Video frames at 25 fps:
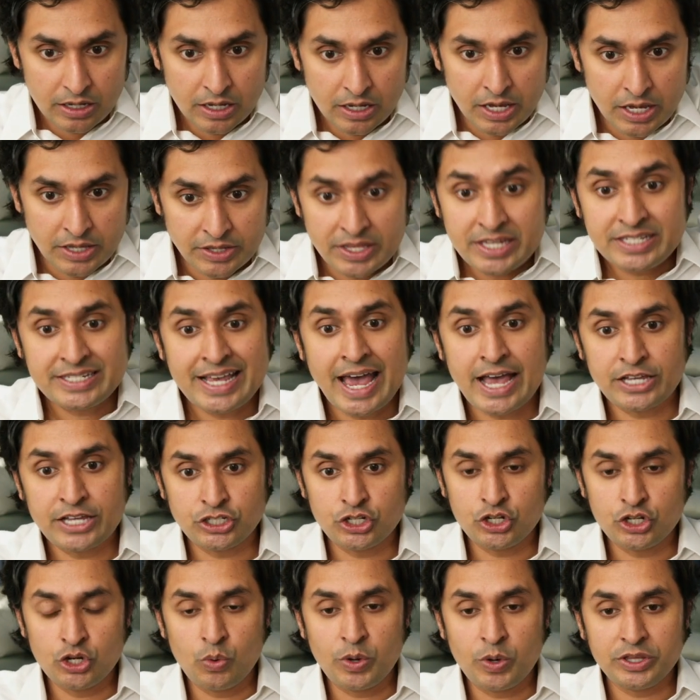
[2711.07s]
This has to
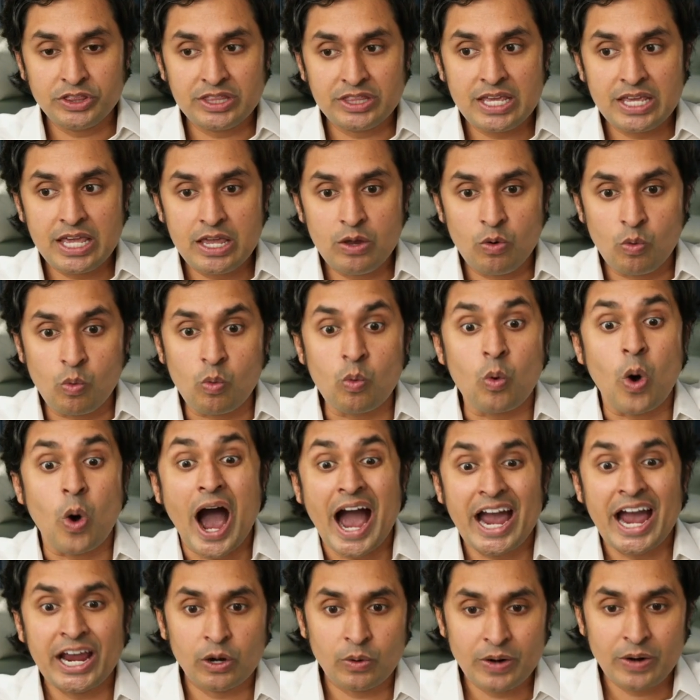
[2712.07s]
do with the
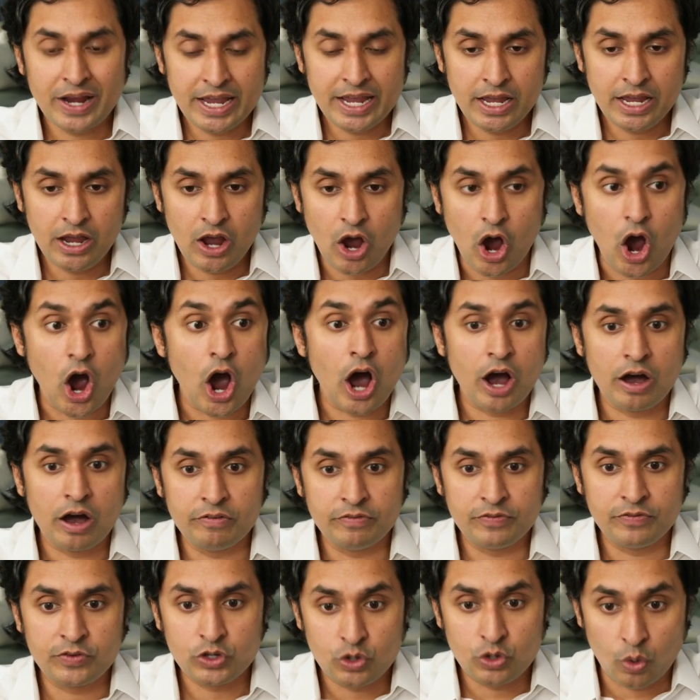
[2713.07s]
wiring
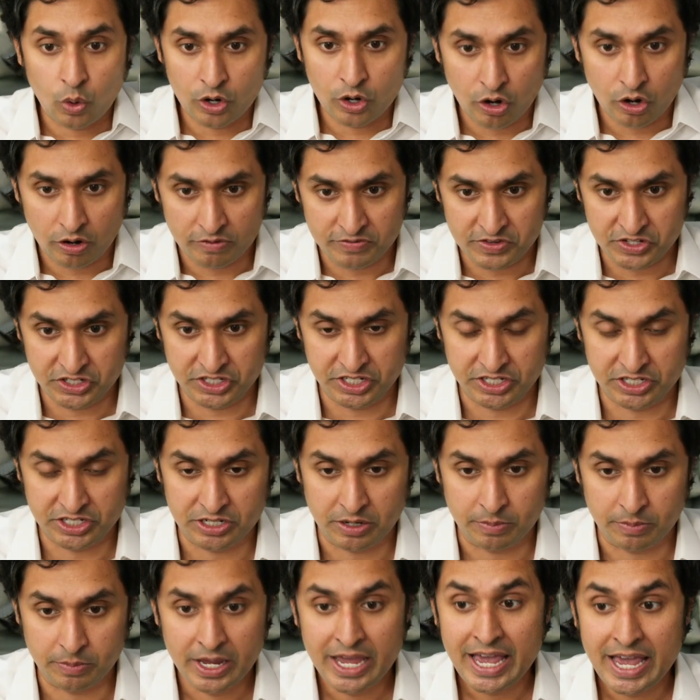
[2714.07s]
of your nervous
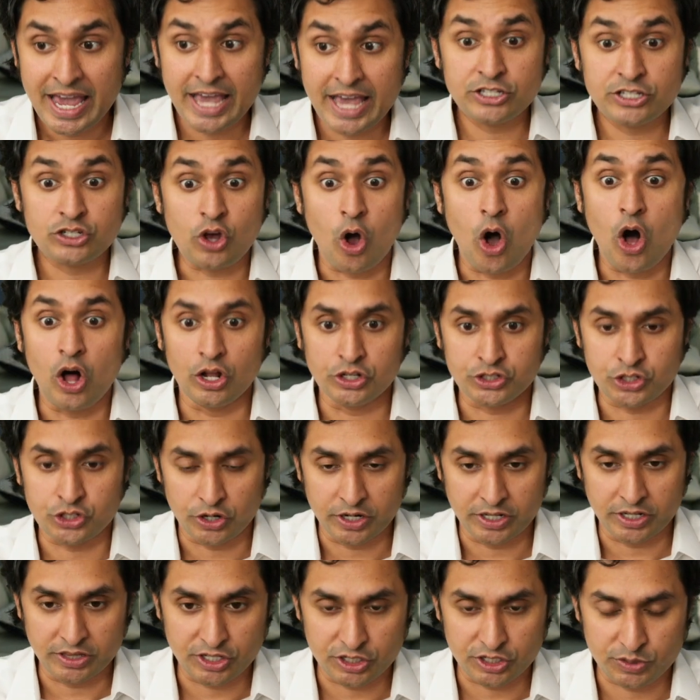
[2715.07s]
system has altered
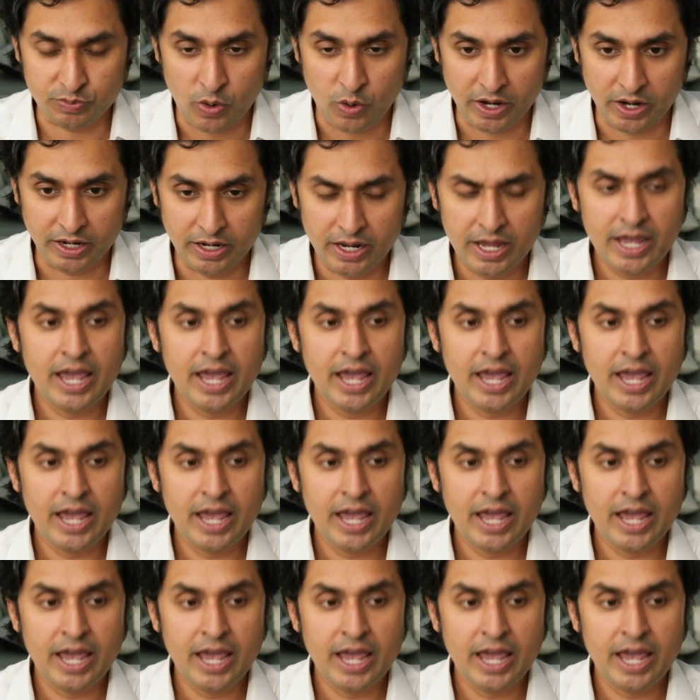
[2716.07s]
at this point.